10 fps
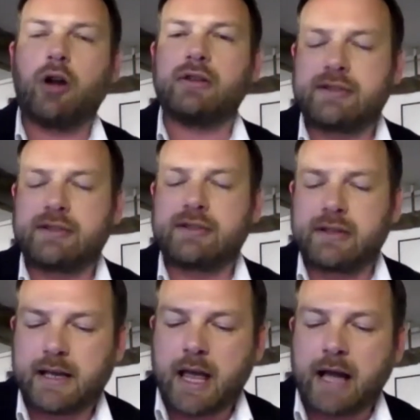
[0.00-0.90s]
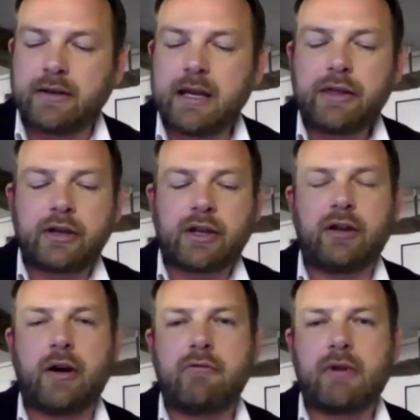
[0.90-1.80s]
policy, and
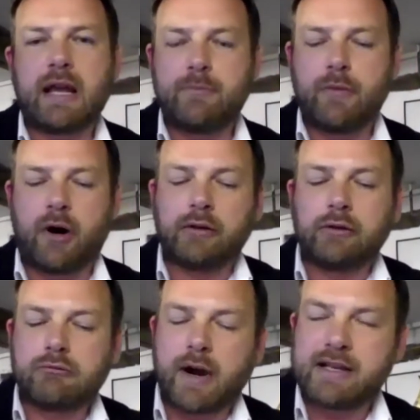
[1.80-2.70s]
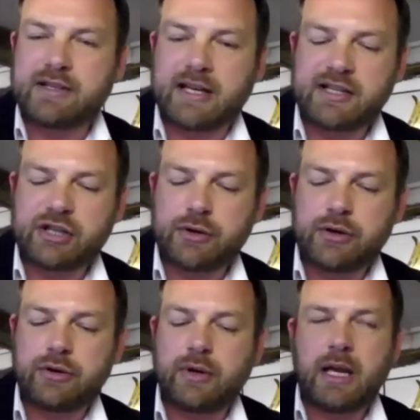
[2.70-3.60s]
neither can I relate my underwriting
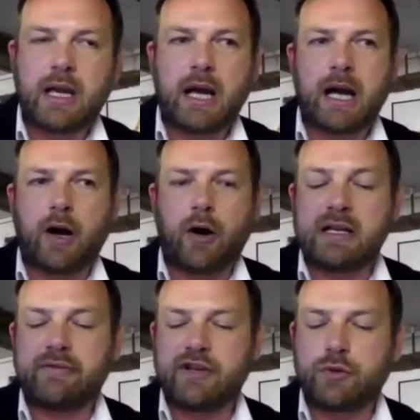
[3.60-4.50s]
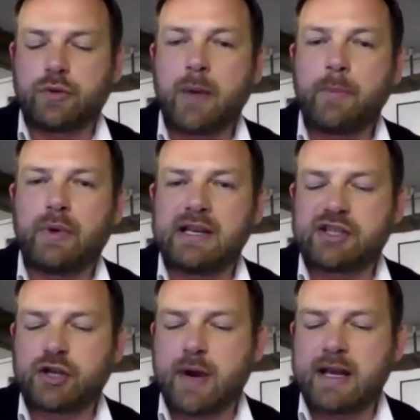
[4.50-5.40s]
to on individual
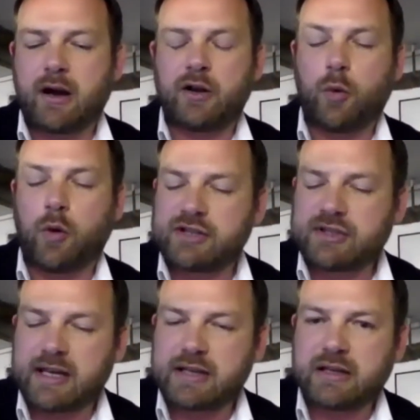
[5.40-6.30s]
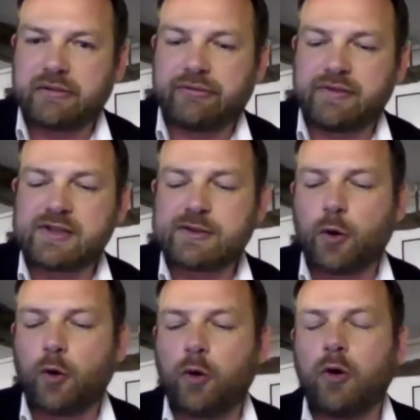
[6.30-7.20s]
companies to any kind of quantitative
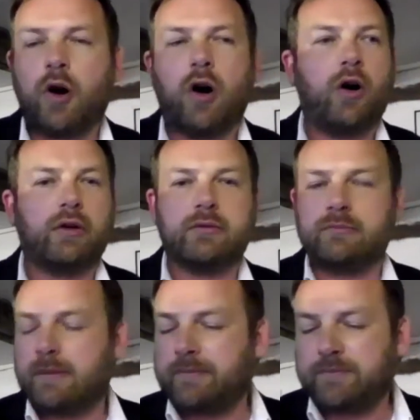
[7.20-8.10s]
score on